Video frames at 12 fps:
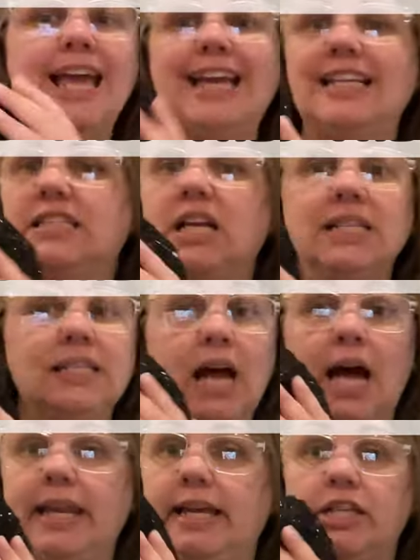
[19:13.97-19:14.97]
It does
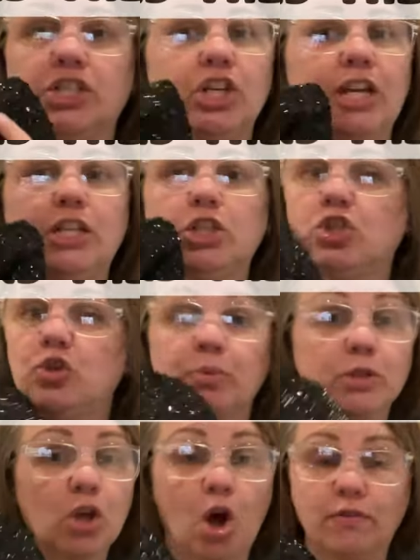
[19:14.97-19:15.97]
not itch. It is super
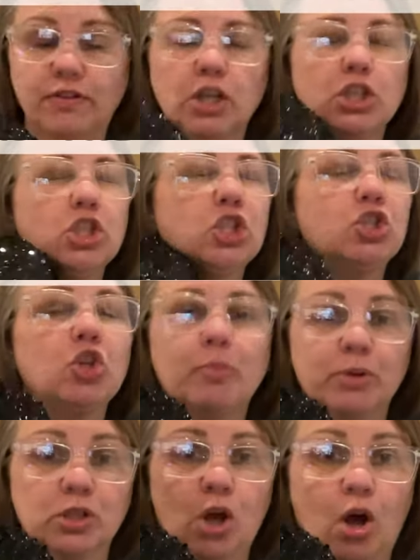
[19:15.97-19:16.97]
soft,
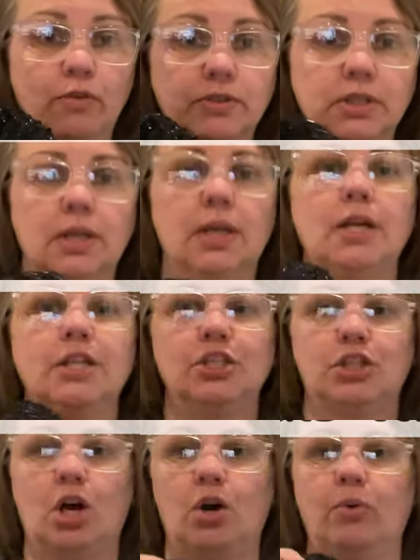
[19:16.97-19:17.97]
super soft.
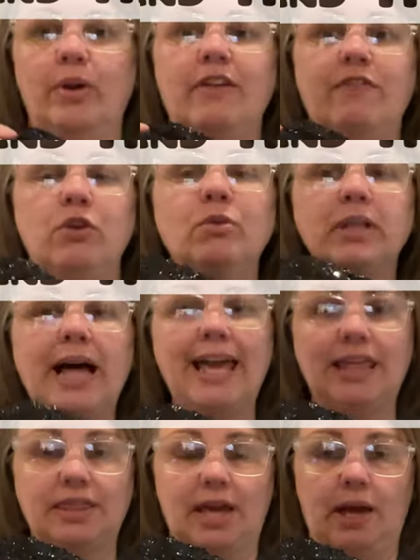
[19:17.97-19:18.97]
So if you
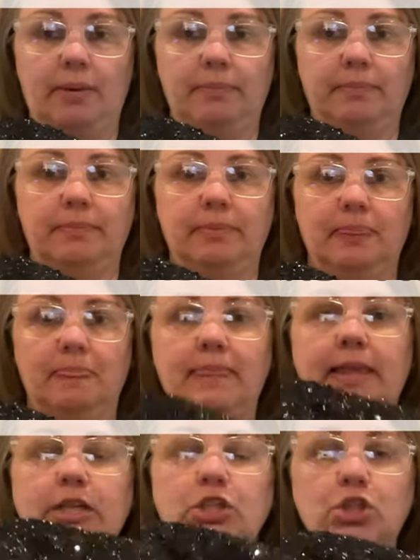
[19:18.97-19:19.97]
like them, and
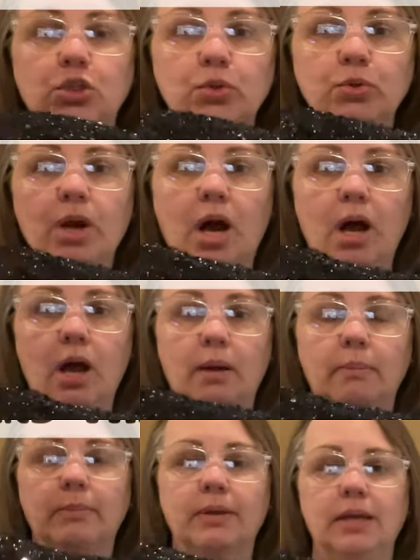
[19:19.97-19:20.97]
they do
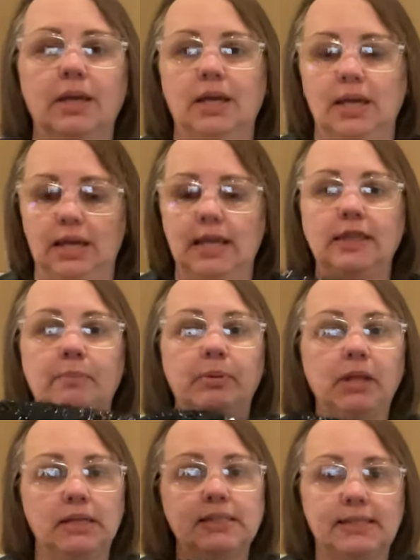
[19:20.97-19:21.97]
come in the
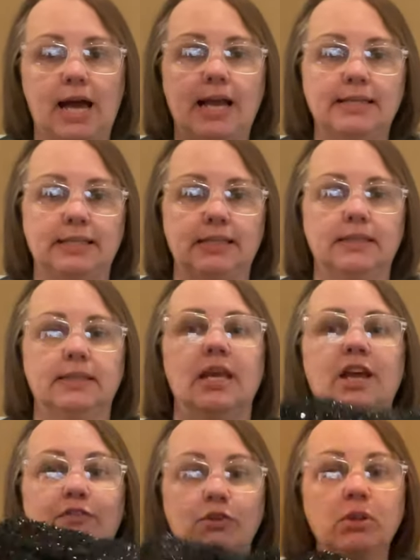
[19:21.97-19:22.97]
plus sizes,
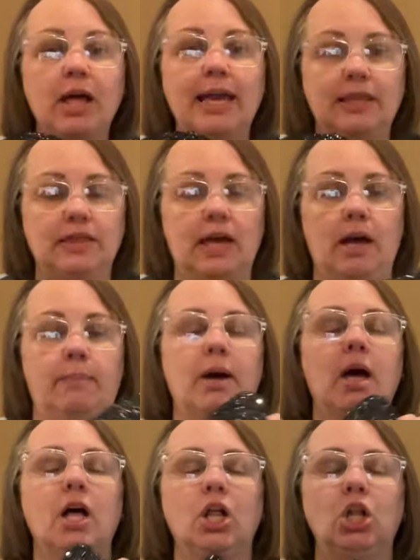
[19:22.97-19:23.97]
if you like them,
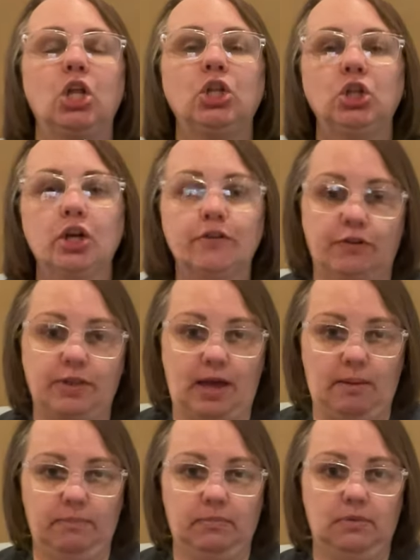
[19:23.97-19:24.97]
look for
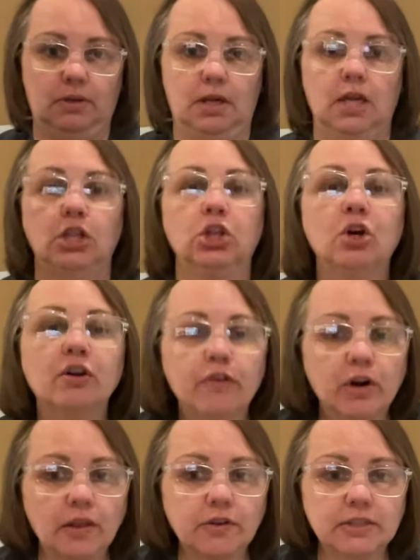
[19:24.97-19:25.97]
them. Look for
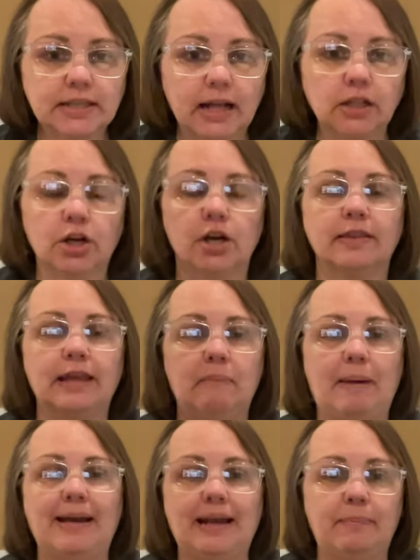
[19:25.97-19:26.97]
another seller. They
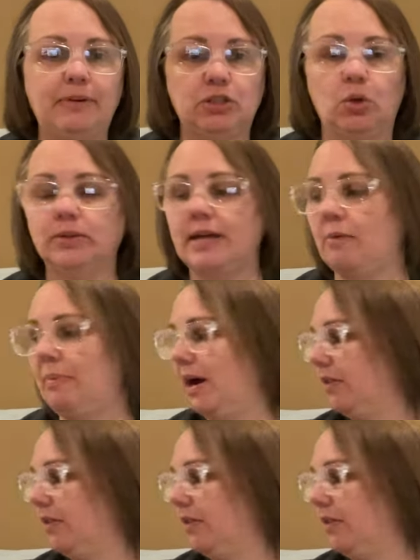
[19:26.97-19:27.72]
might not be sold out by